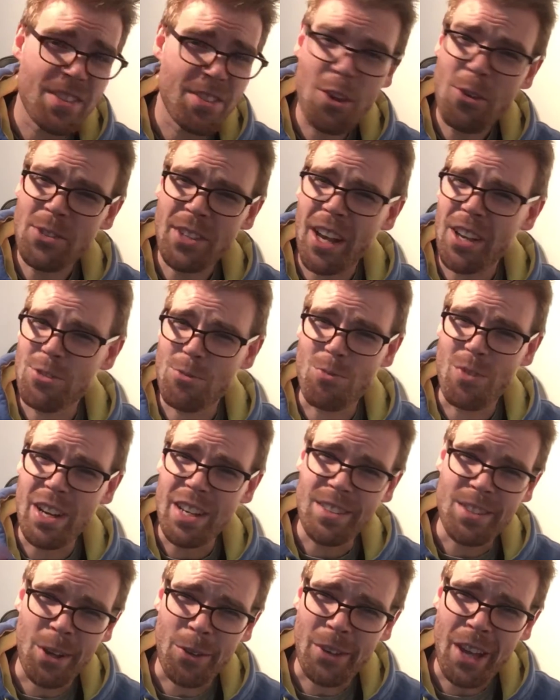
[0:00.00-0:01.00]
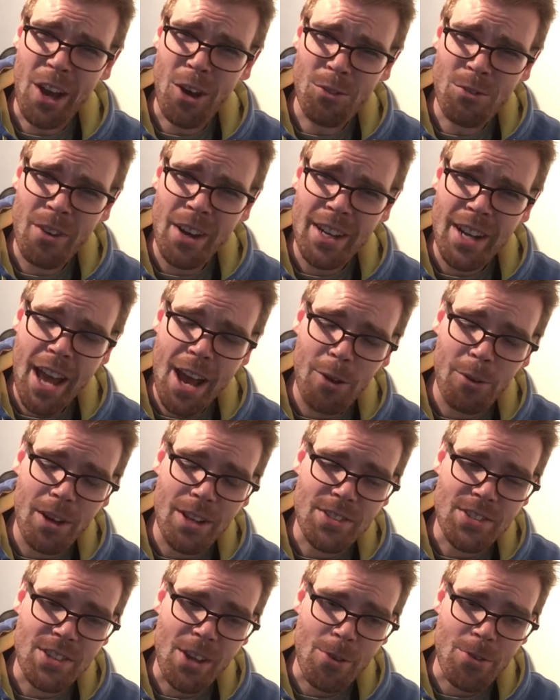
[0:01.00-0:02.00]
Those guys really don't get on right now,
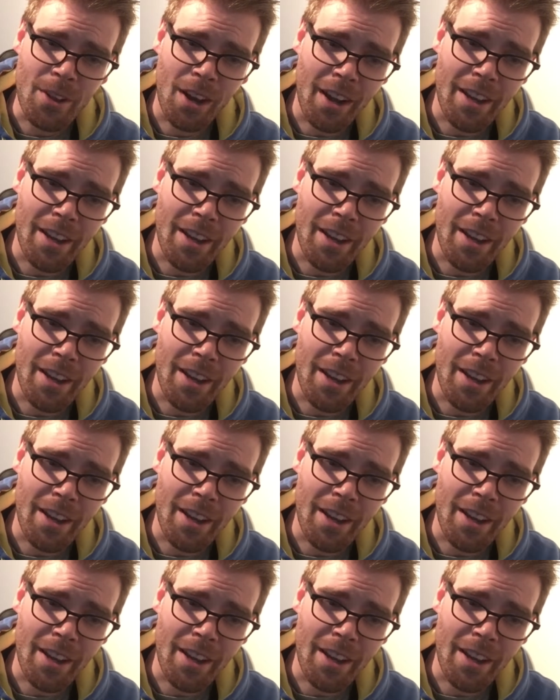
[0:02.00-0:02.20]
and so the